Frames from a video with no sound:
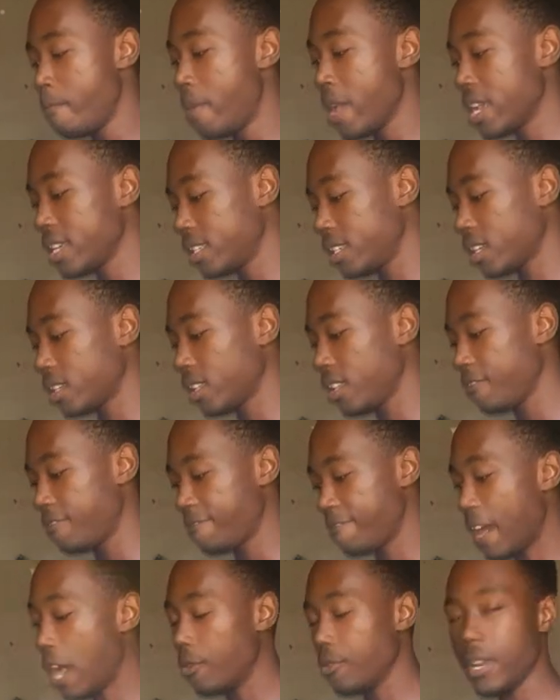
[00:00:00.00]
basically
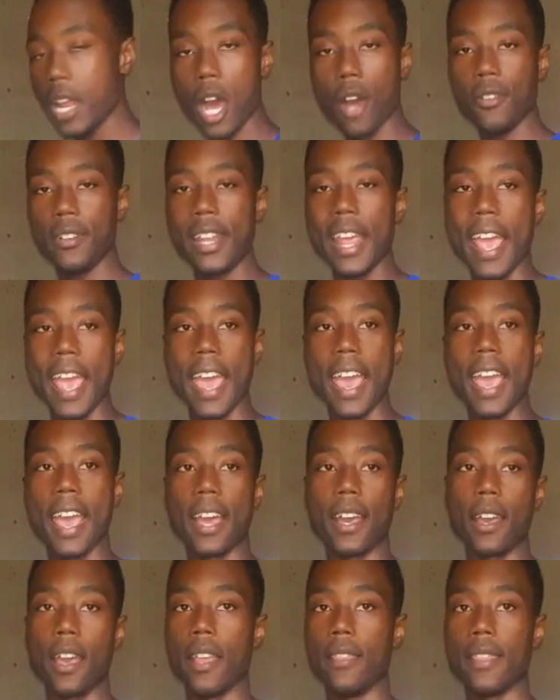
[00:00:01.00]
found out De
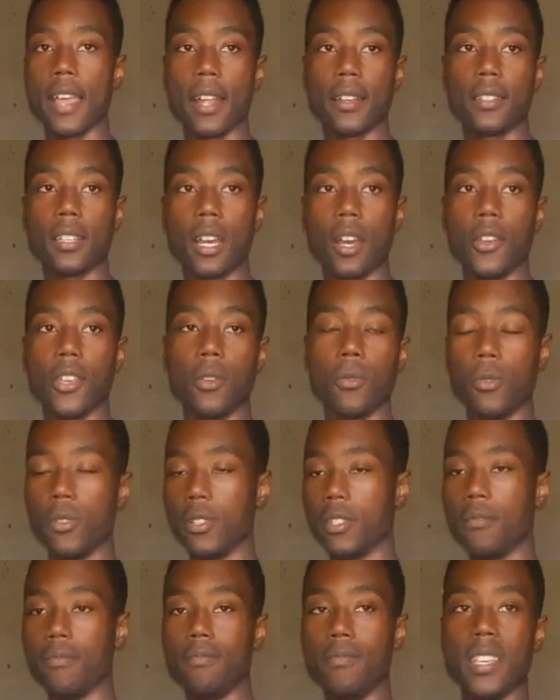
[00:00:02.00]
Gea, and that's how he
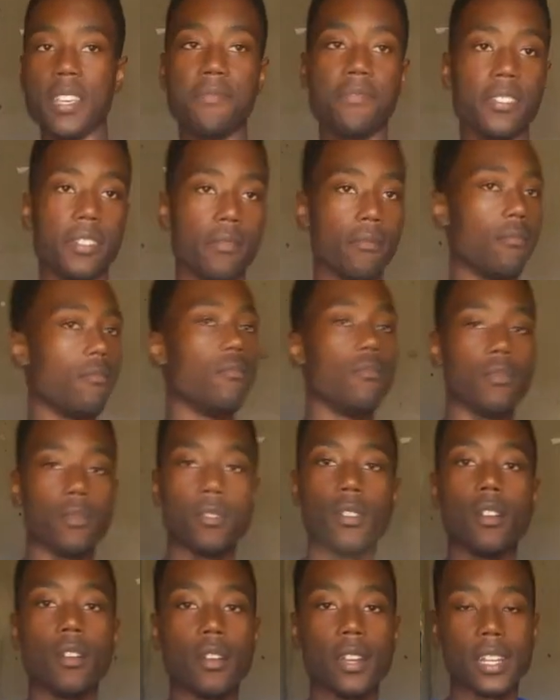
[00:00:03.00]
was even,
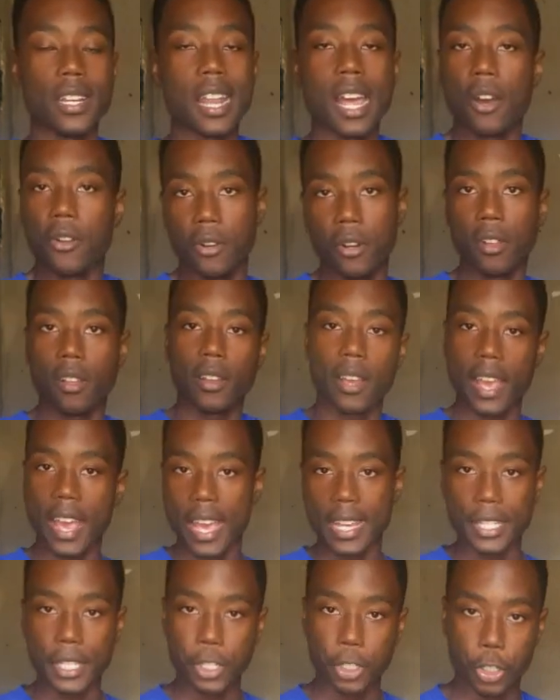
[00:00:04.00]
he now no longer
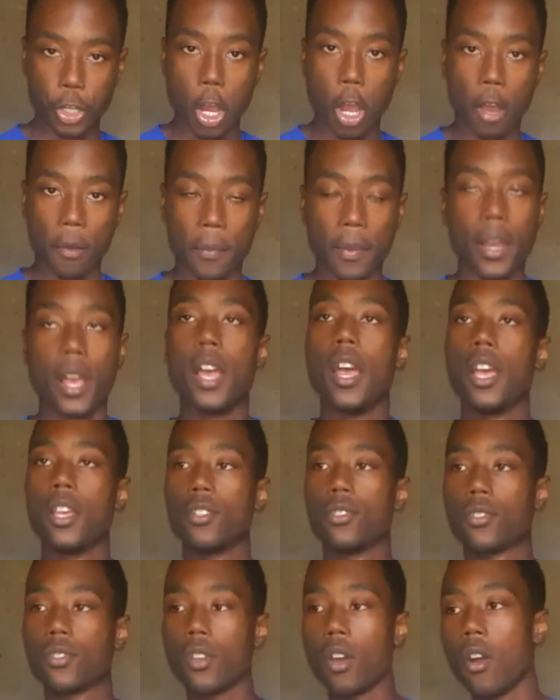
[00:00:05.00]
has a job.
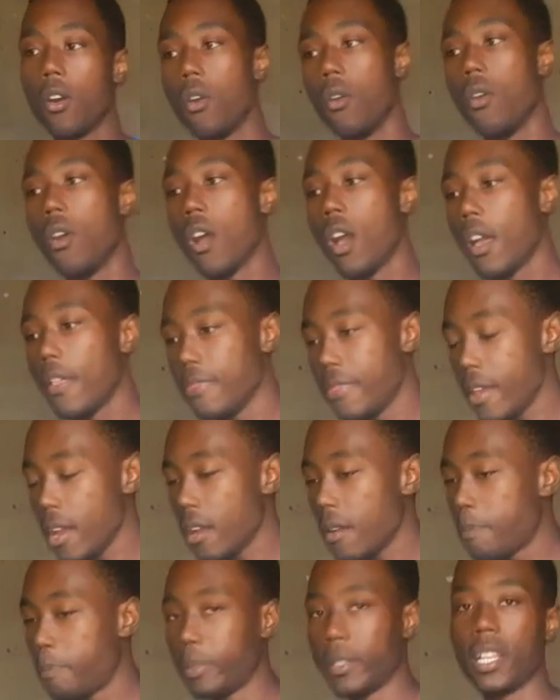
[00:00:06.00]
So
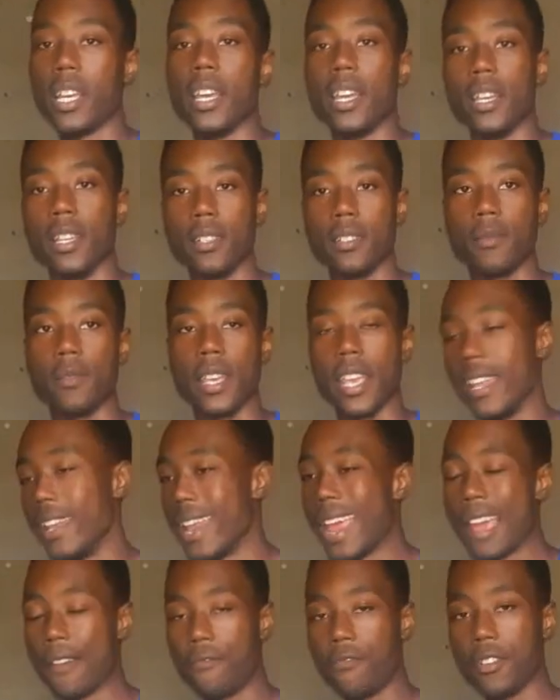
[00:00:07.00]
their players in
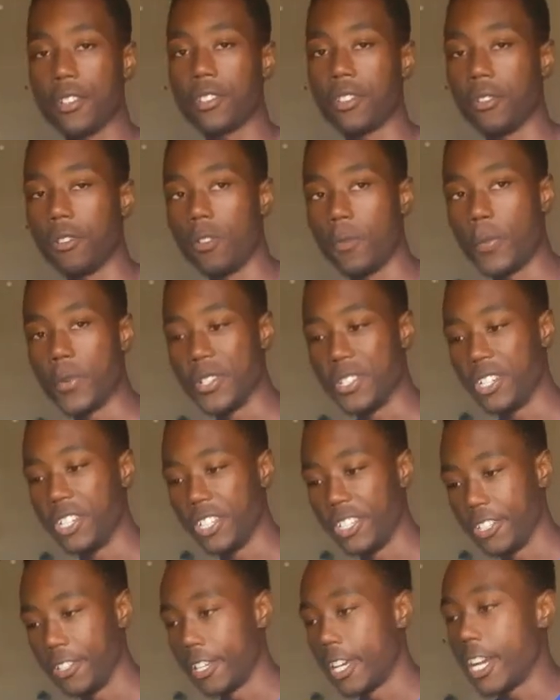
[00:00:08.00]
every single
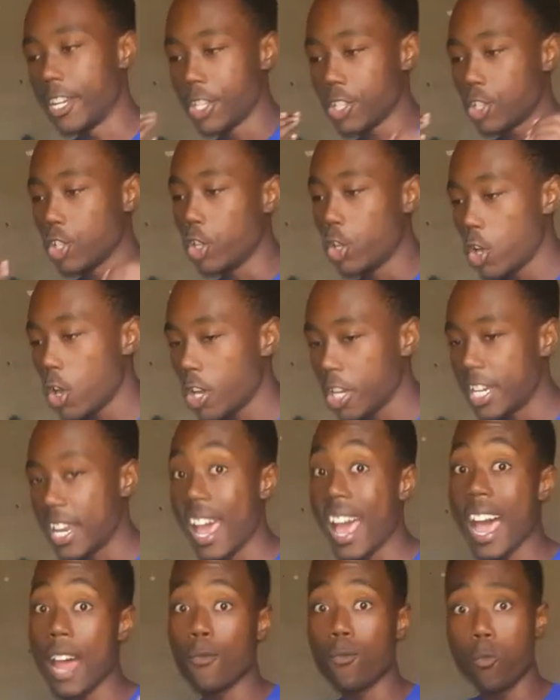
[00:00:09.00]
position, they're just good
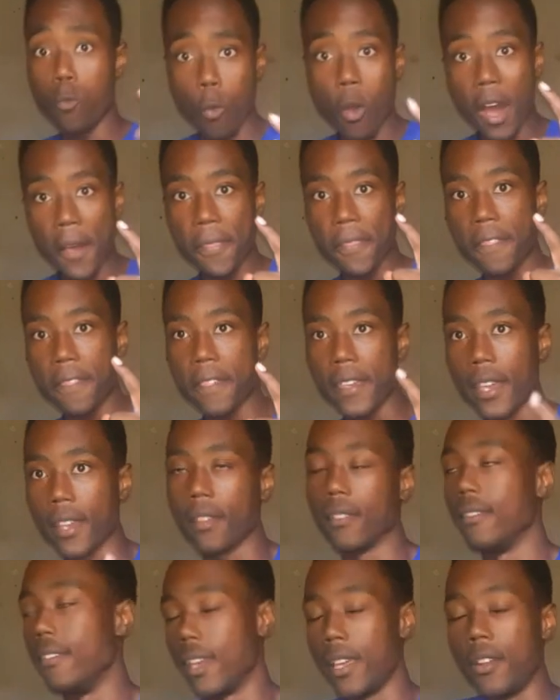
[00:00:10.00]
at one
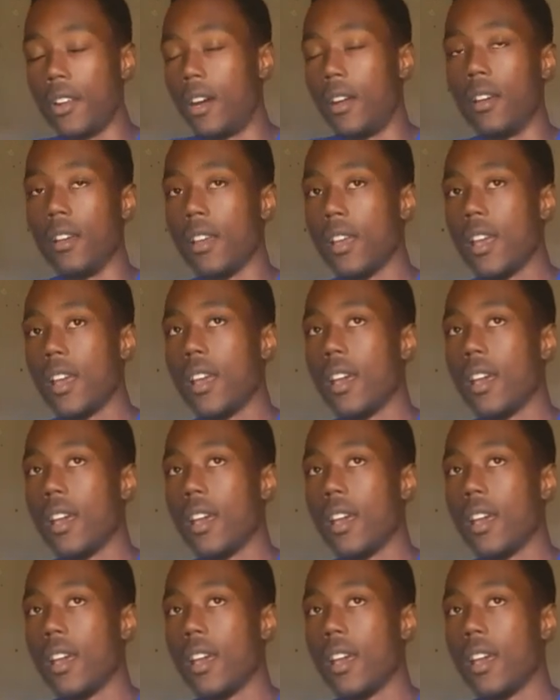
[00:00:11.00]
thing. They're not